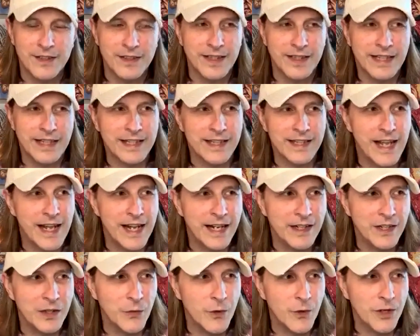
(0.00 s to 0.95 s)
like
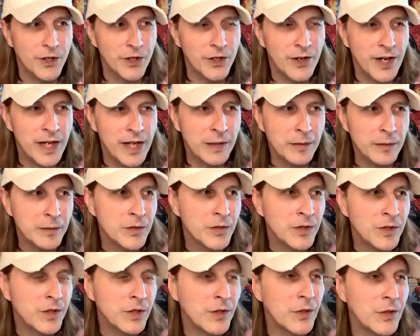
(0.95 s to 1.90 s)
that, to where you're able
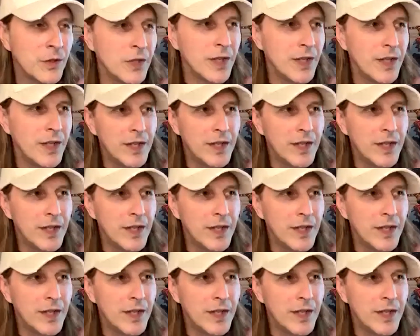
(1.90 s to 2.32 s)
to